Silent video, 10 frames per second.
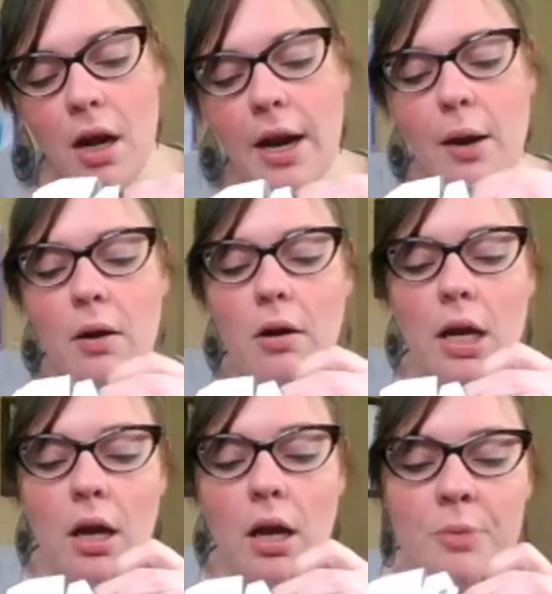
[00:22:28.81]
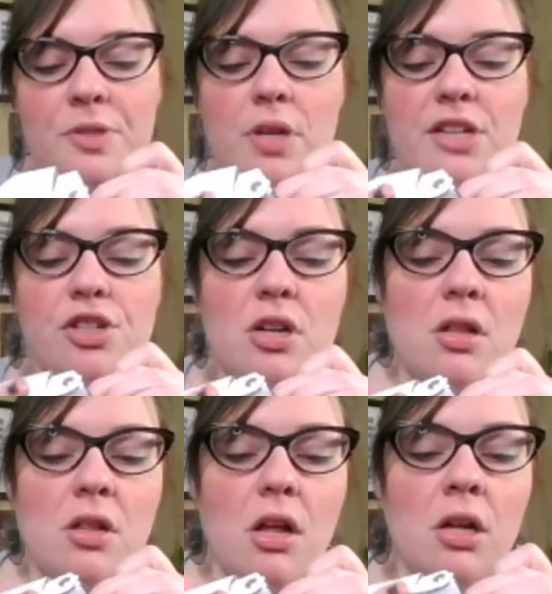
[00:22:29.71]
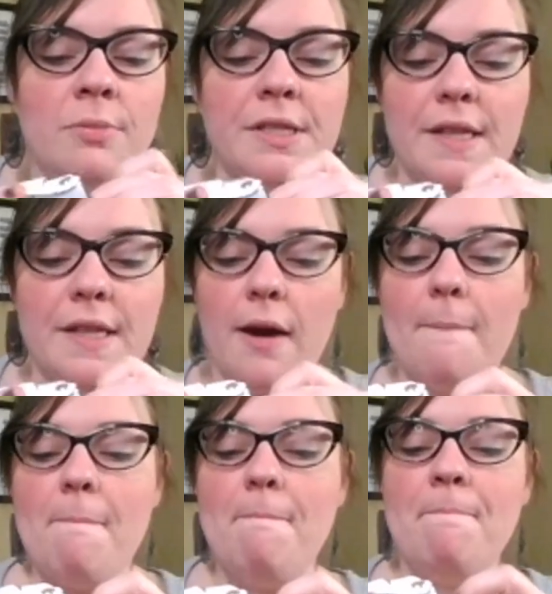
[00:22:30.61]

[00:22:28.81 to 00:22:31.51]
All right, home stretch, y'all. Almost there.